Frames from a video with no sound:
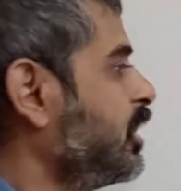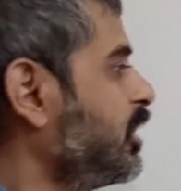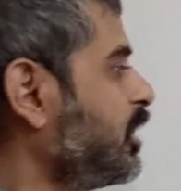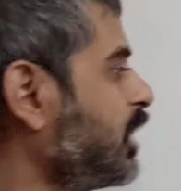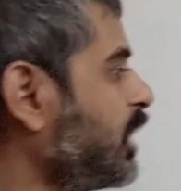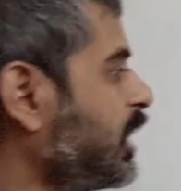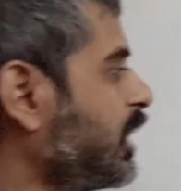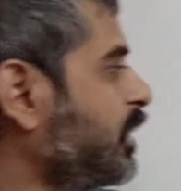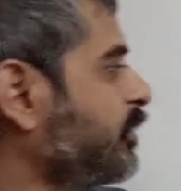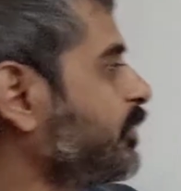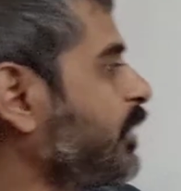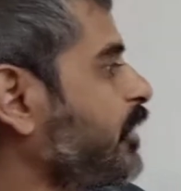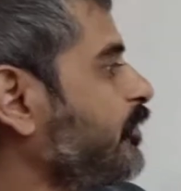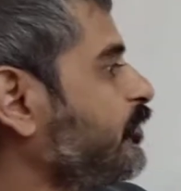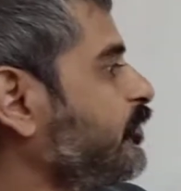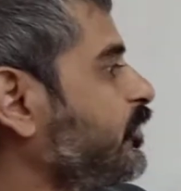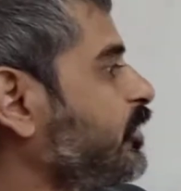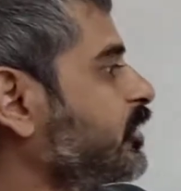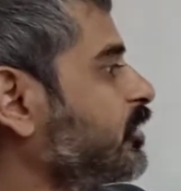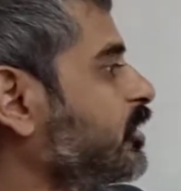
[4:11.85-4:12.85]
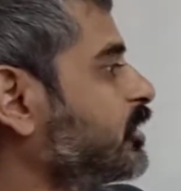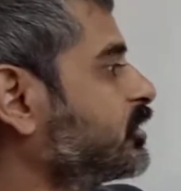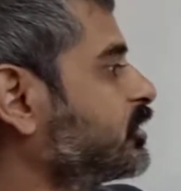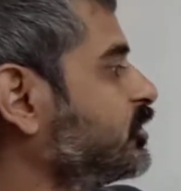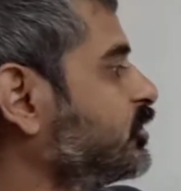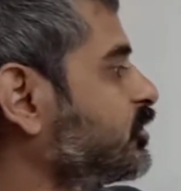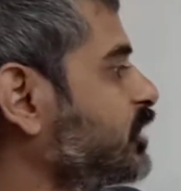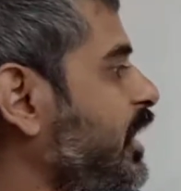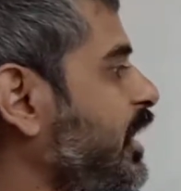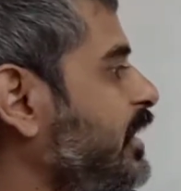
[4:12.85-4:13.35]
I forgot
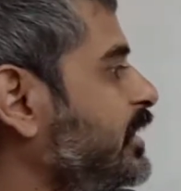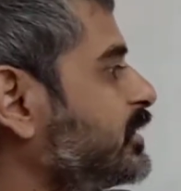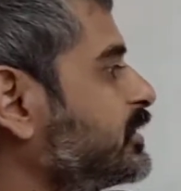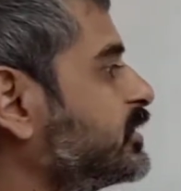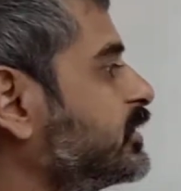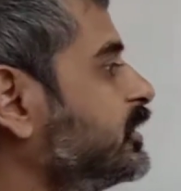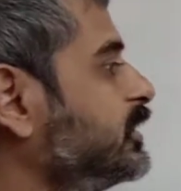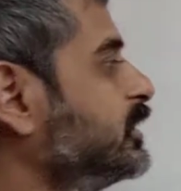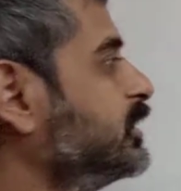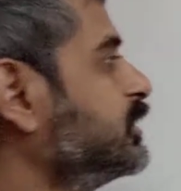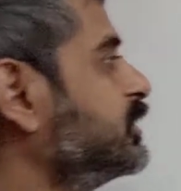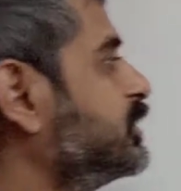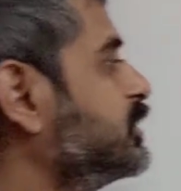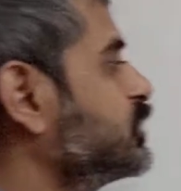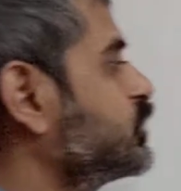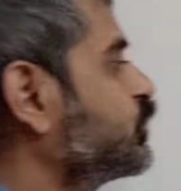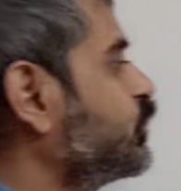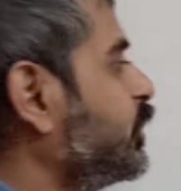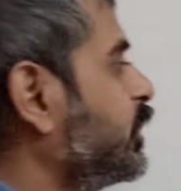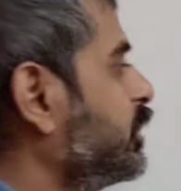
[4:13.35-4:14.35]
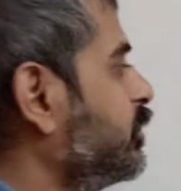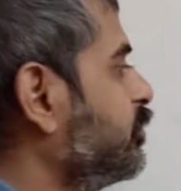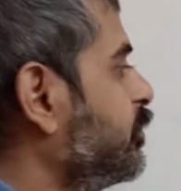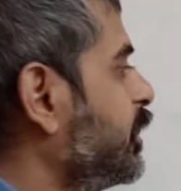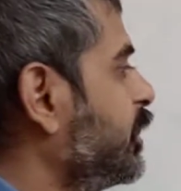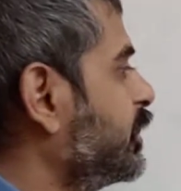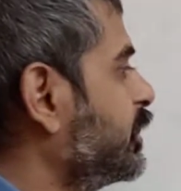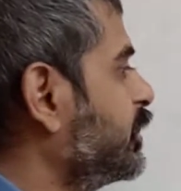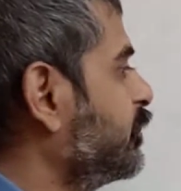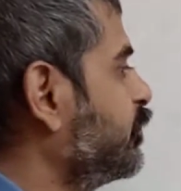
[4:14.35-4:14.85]
to write this one
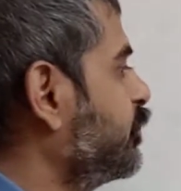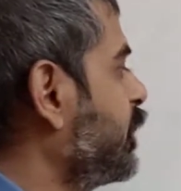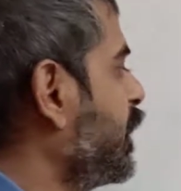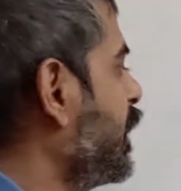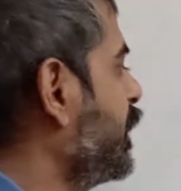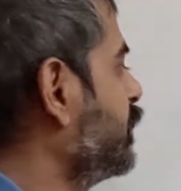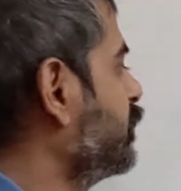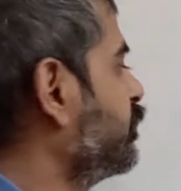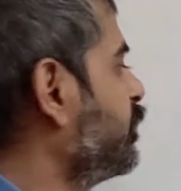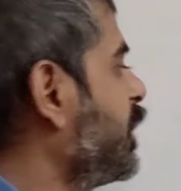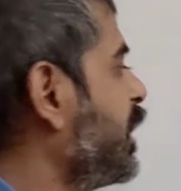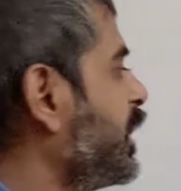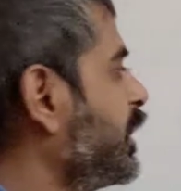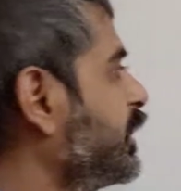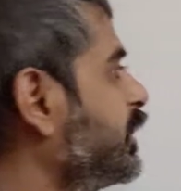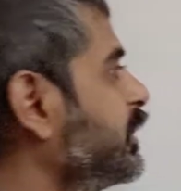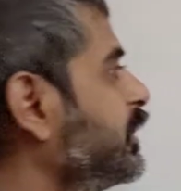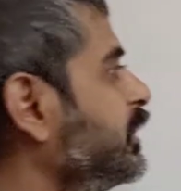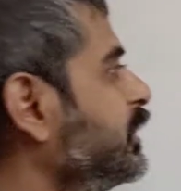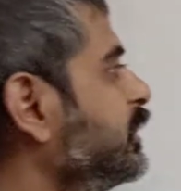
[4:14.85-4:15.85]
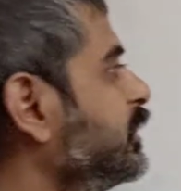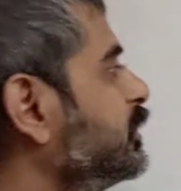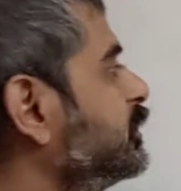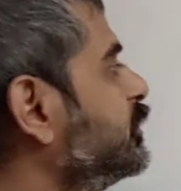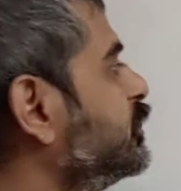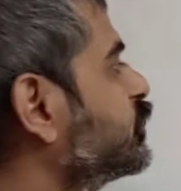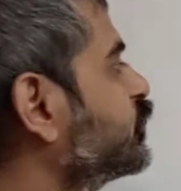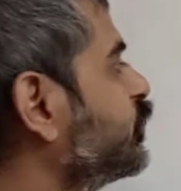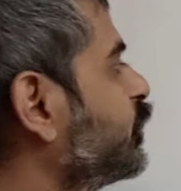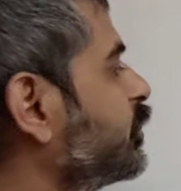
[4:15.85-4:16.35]
multiplied by
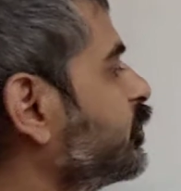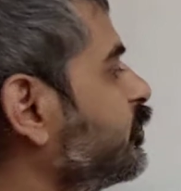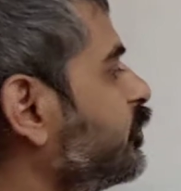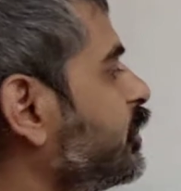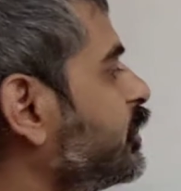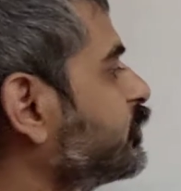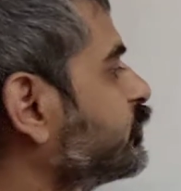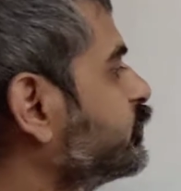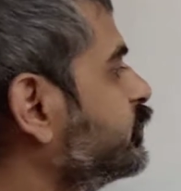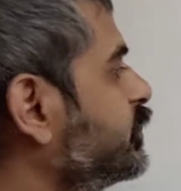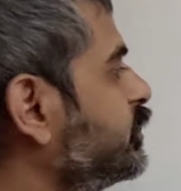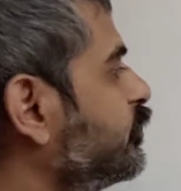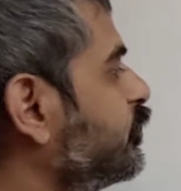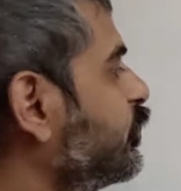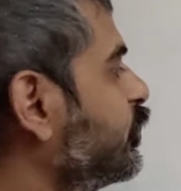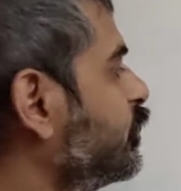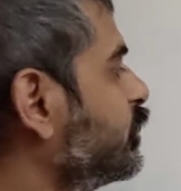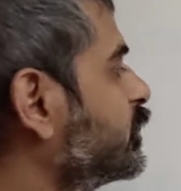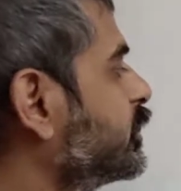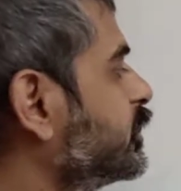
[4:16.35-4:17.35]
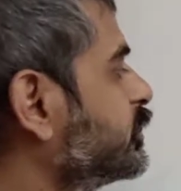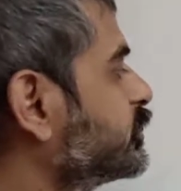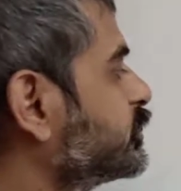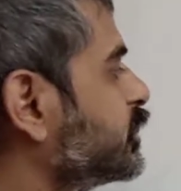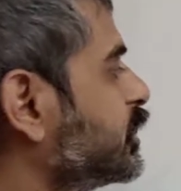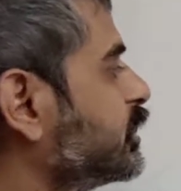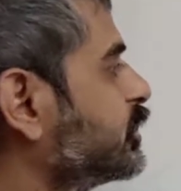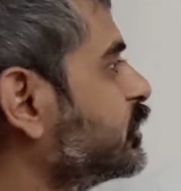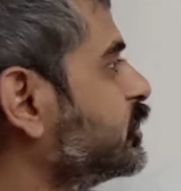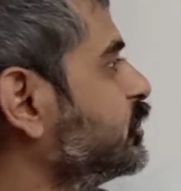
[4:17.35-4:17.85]
this one was the voltage
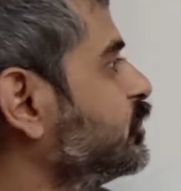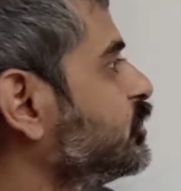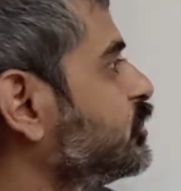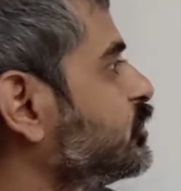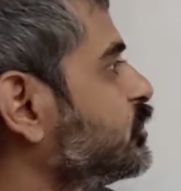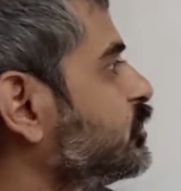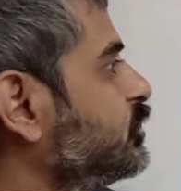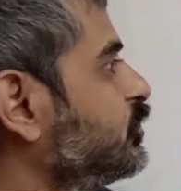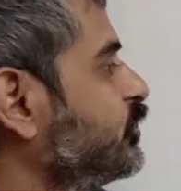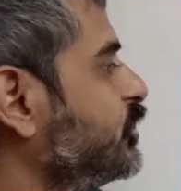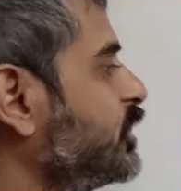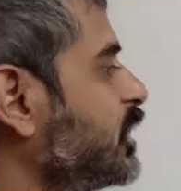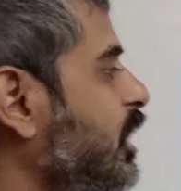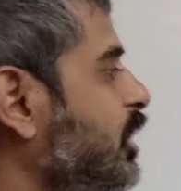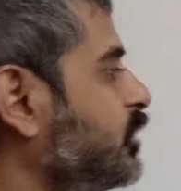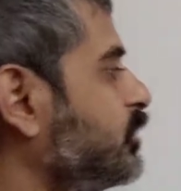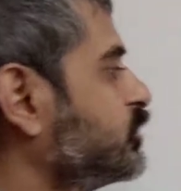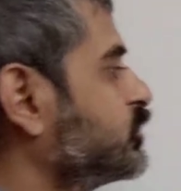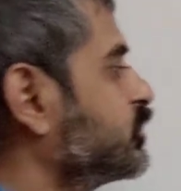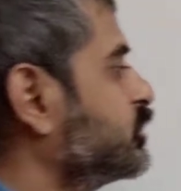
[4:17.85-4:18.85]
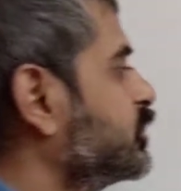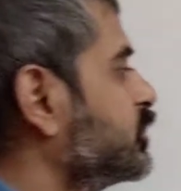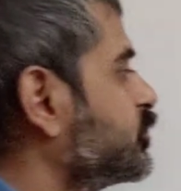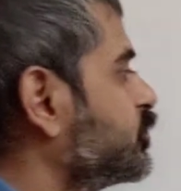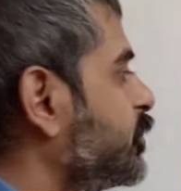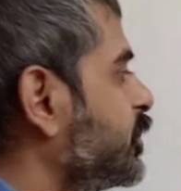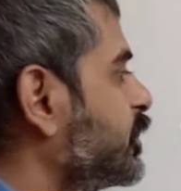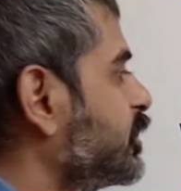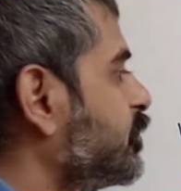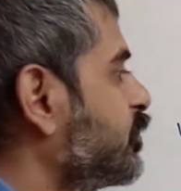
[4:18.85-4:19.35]
due to V out, so this
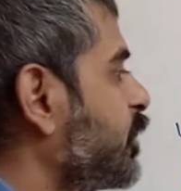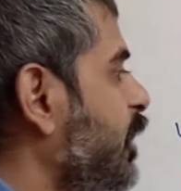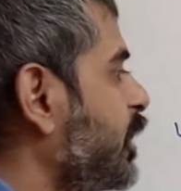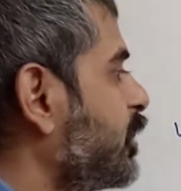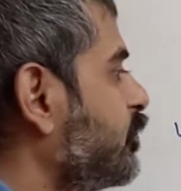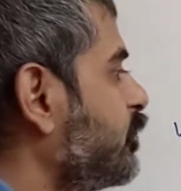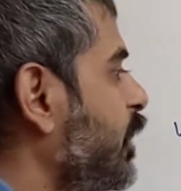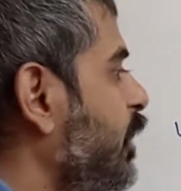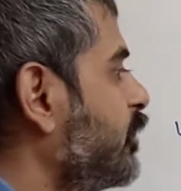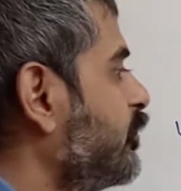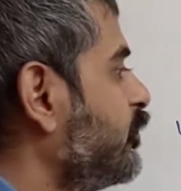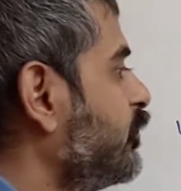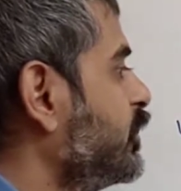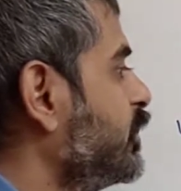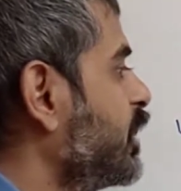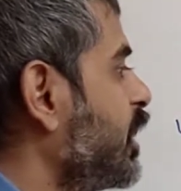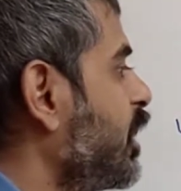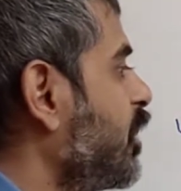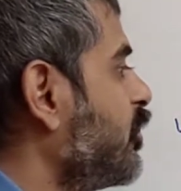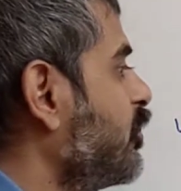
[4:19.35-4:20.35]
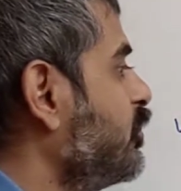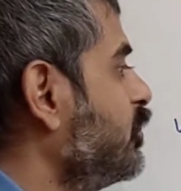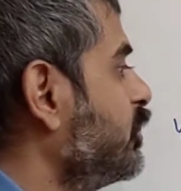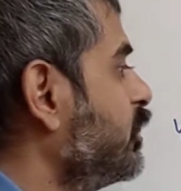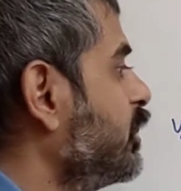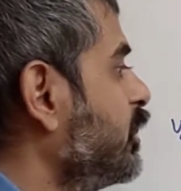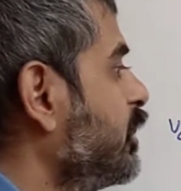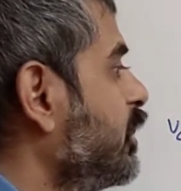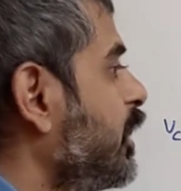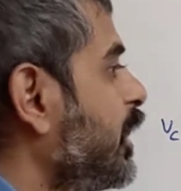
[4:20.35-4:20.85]
multiplied by V out,
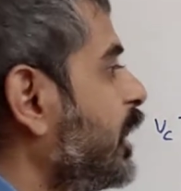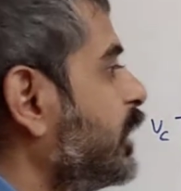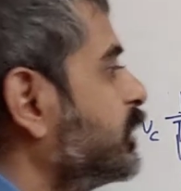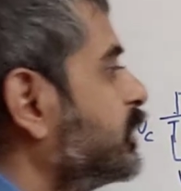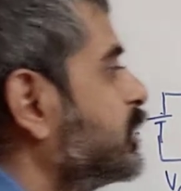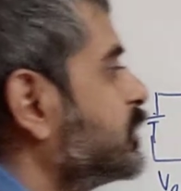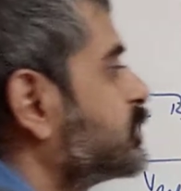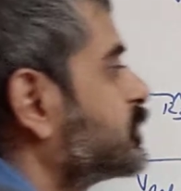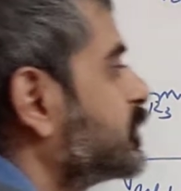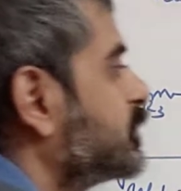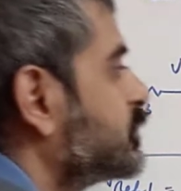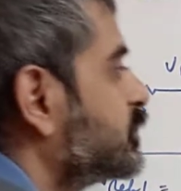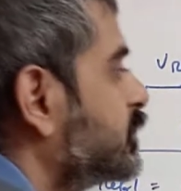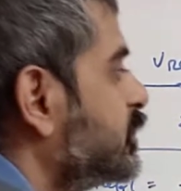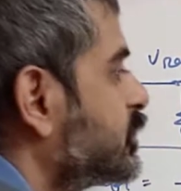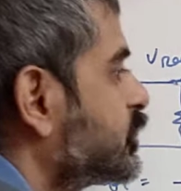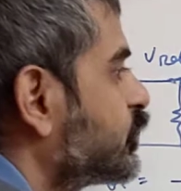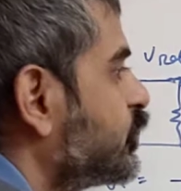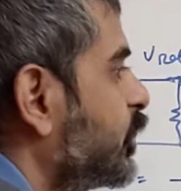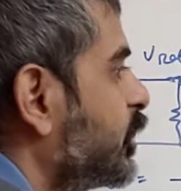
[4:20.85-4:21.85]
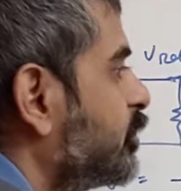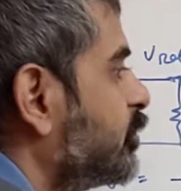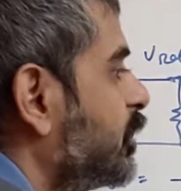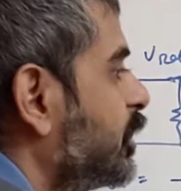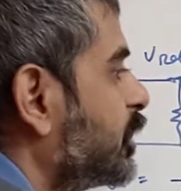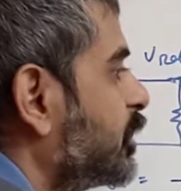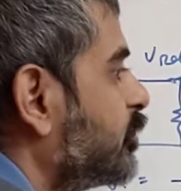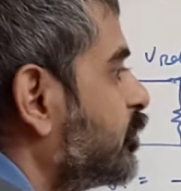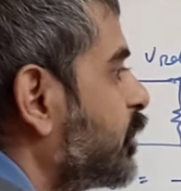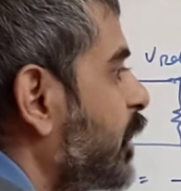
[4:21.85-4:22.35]
and this is this one
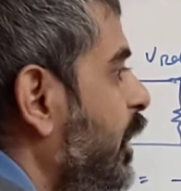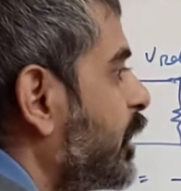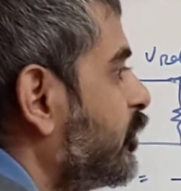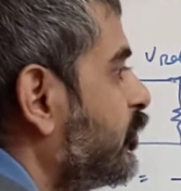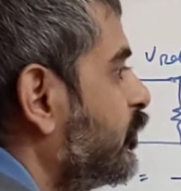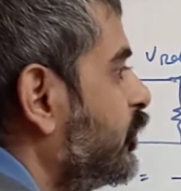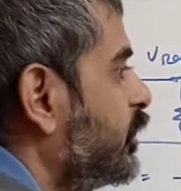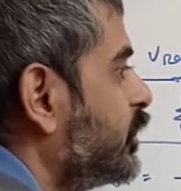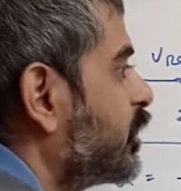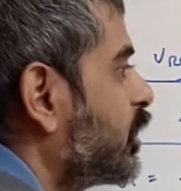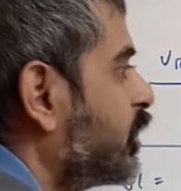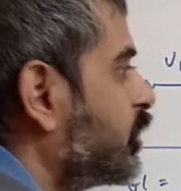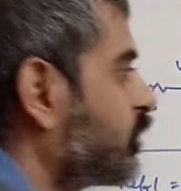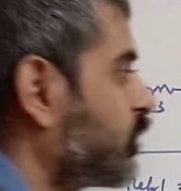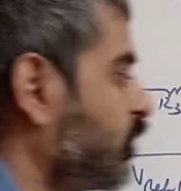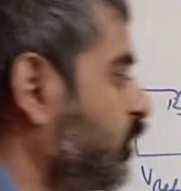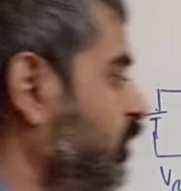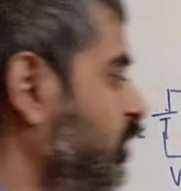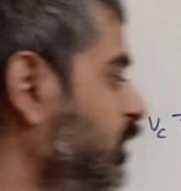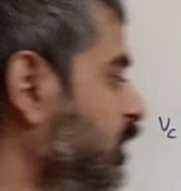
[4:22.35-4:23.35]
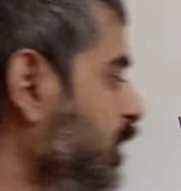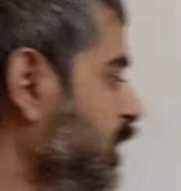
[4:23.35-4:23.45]
multiplied V control,